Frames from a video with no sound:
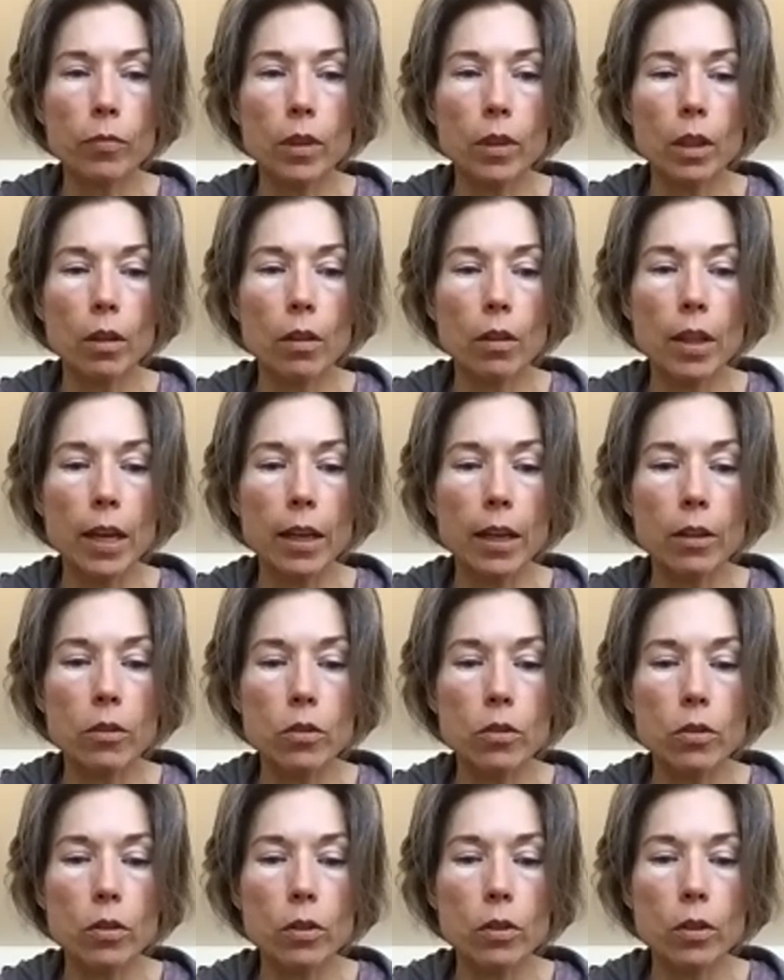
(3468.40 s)

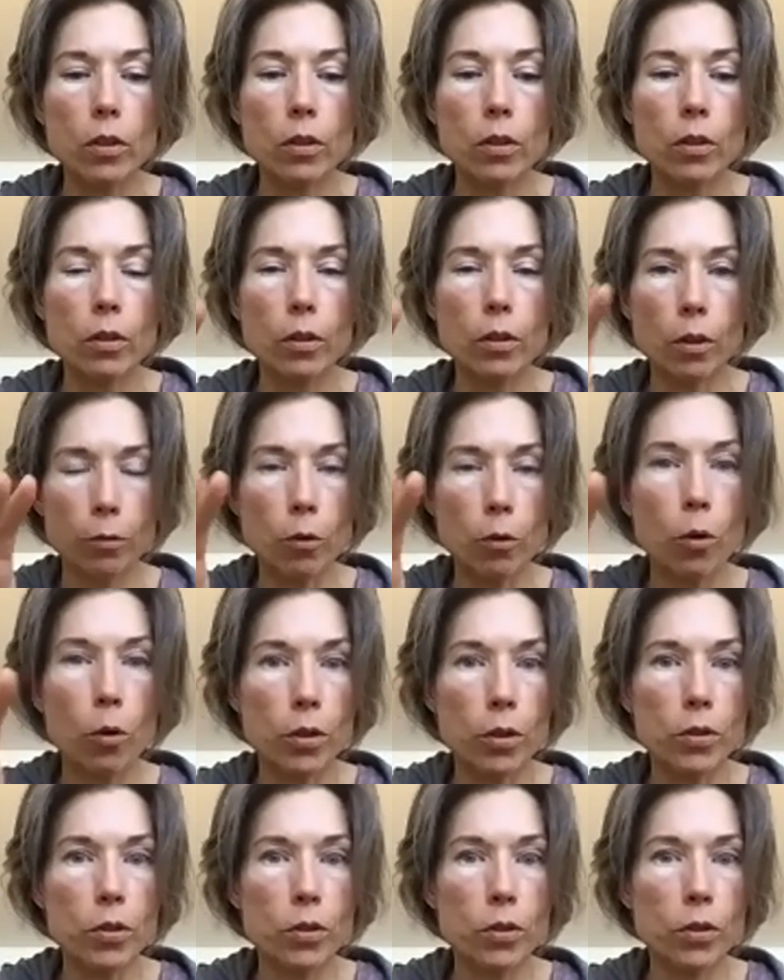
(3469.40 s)
that, of
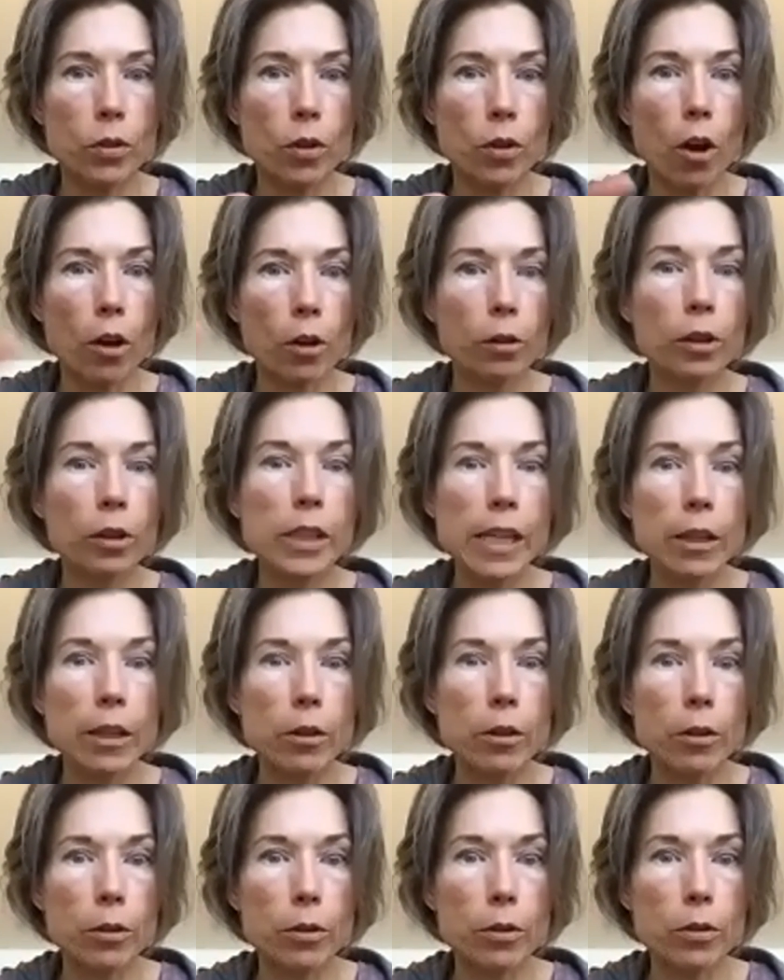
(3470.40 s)
course, our
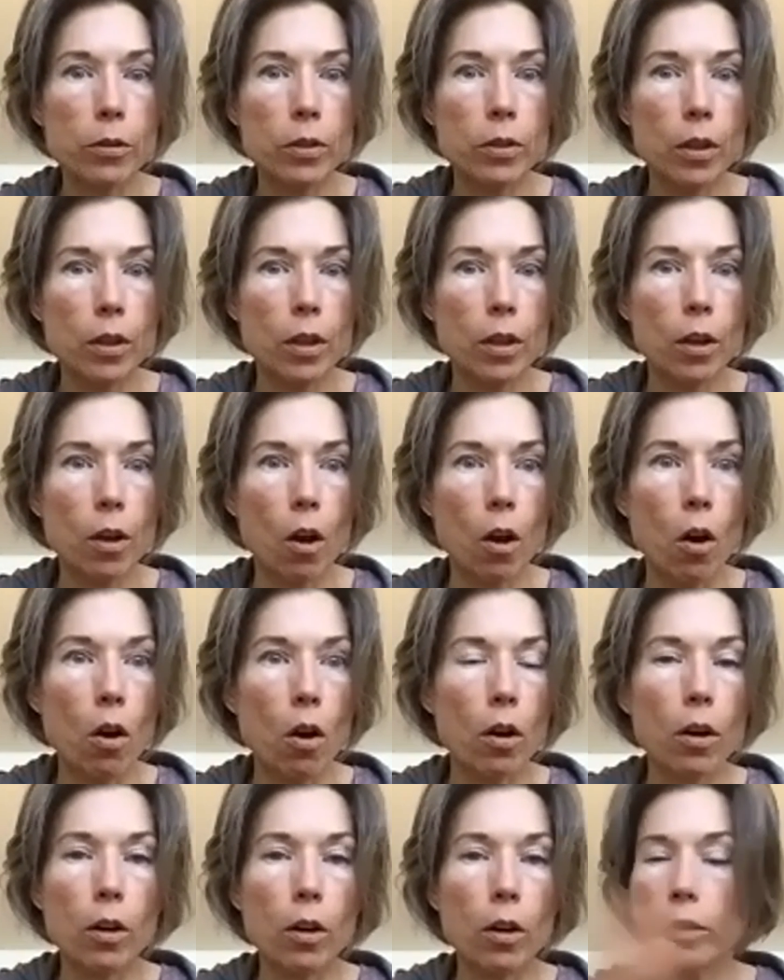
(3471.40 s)
leaders
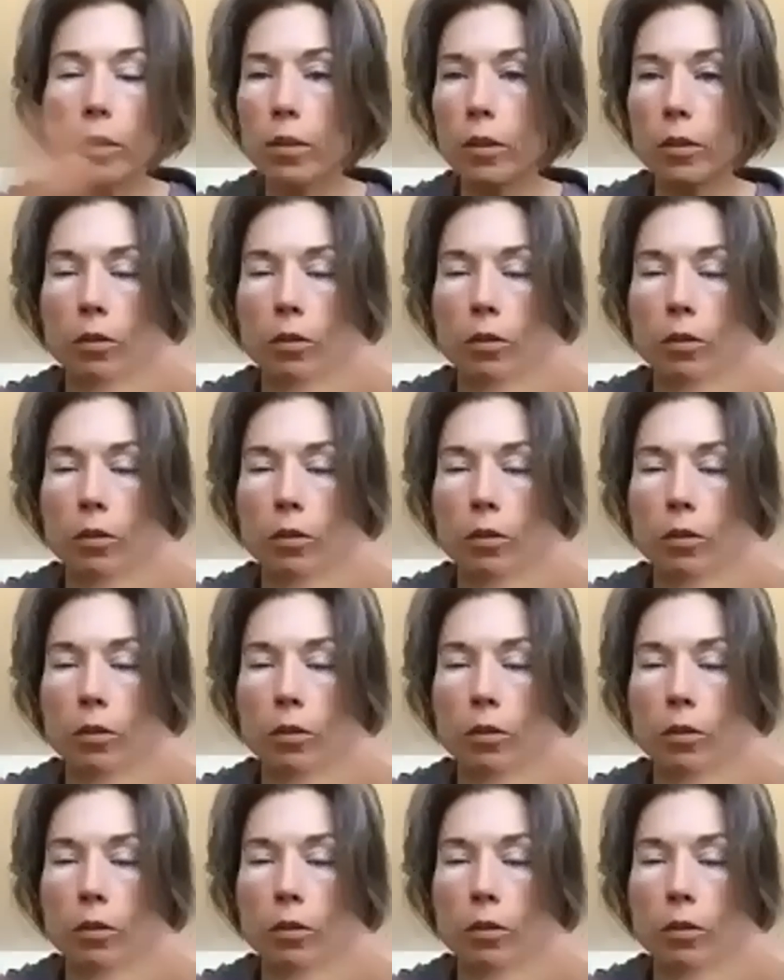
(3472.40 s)
are,